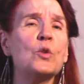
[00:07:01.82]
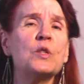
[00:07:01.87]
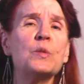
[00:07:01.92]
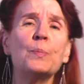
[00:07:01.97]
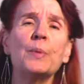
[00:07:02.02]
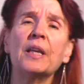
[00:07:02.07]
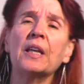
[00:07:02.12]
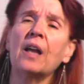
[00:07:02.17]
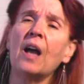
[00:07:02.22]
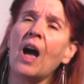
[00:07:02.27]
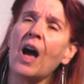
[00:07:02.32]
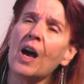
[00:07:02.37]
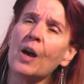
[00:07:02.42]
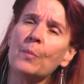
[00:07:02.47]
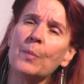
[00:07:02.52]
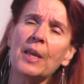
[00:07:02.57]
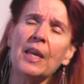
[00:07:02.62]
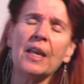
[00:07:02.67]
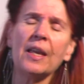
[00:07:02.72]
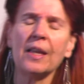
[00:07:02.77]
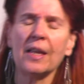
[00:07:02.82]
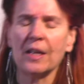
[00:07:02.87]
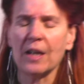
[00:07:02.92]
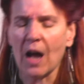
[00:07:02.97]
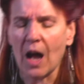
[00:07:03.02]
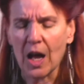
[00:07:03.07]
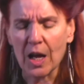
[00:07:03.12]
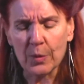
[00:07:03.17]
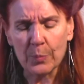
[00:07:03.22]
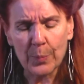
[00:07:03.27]
was becoming and
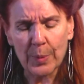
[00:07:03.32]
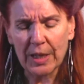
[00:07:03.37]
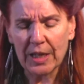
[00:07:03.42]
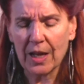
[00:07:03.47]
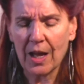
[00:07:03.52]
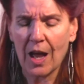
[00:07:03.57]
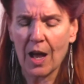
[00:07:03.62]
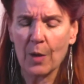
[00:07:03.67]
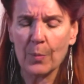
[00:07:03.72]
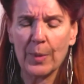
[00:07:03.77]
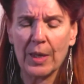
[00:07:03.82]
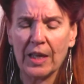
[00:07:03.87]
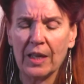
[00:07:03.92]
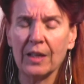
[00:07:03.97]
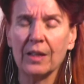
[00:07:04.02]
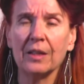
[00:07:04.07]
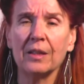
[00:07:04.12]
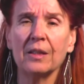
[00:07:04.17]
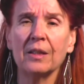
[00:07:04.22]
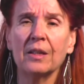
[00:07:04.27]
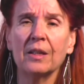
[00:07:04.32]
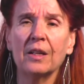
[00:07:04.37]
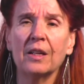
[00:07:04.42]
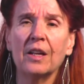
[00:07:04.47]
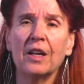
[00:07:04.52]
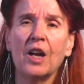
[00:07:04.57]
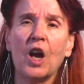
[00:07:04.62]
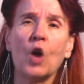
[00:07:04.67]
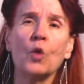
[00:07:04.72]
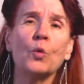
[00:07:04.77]
unbecoming,
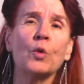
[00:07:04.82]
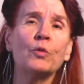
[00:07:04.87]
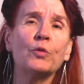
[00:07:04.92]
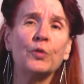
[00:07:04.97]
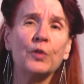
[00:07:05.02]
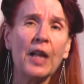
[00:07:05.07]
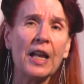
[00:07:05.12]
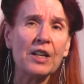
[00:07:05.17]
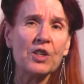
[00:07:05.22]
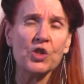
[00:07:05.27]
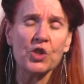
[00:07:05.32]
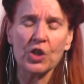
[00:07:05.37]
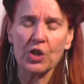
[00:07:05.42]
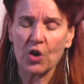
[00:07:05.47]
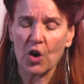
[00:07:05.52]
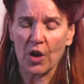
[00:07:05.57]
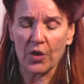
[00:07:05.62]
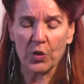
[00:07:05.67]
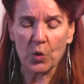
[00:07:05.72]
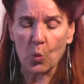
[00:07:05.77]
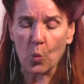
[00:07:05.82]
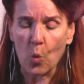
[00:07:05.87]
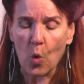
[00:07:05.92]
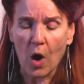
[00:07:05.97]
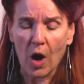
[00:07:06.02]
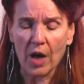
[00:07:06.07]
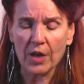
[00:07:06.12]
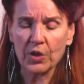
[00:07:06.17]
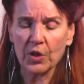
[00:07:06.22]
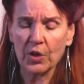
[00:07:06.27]
a reflection on the
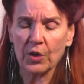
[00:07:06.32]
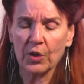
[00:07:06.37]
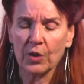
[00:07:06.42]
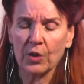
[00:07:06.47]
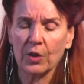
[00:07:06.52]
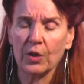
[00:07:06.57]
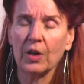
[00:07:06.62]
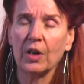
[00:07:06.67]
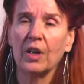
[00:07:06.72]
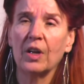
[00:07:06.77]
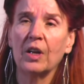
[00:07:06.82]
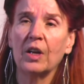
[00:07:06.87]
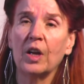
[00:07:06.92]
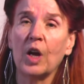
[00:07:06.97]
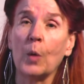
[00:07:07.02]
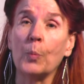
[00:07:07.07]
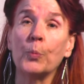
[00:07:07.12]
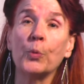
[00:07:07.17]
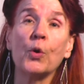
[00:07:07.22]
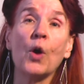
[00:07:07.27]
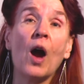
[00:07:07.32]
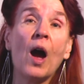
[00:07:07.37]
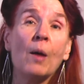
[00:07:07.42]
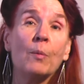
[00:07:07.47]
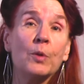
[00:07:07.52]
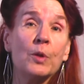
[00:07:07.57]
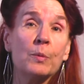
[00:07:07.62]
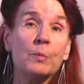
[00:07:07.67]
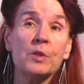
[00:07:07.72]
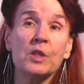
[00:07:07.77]
water, a
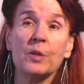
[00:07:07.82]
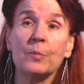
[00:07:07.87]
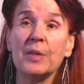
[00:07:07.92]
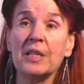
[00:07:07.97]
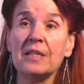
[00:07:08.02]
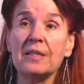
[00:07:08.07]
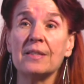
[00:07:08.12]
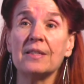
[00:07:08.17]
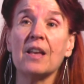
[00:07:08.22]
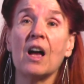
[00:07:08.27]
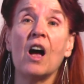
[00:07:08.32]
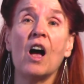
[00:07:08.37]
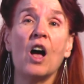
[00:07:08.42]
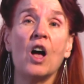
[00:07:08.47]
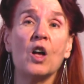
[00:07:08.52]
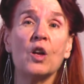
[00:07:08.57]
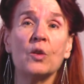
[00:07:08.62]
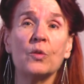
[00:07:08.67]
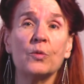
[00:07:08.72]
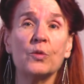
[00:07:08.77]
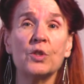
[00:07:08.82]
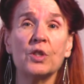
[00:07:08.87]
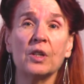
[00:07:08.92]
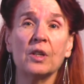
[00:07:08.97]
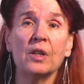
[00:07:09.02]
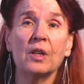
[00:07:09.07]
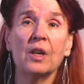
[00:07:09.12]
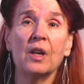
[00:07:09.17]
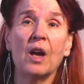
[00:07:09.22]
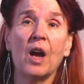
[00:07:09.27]
problem to be solved,
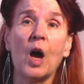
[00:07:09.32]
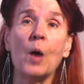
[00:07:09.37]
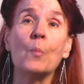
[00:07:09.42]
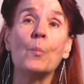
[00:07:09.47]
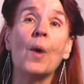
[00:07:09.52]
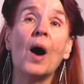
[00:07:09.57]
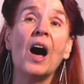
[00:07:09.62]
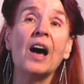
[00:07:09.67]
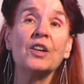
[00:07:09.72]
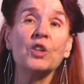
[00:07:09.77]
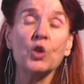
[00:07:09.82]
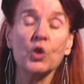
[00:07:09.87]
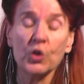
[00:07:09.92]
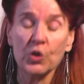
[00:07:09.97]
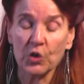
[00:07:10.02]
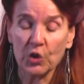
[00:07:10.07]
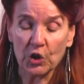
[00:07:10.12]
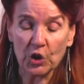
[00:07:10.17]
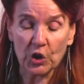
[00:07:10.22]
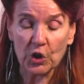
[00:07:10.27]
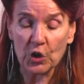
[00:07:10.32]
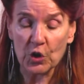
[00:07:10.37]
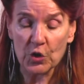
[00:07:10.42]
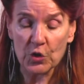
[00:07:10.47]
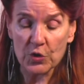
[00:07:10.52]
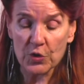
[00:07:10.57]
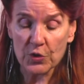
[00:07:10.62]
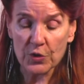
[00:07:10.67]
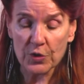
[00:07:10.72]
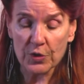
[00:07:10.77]
a modern
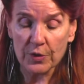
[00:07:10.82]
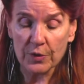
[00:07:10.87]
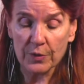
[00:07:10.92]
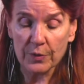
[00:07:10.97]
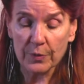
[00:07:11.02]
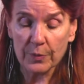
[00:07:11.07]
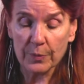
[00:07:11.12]
curse.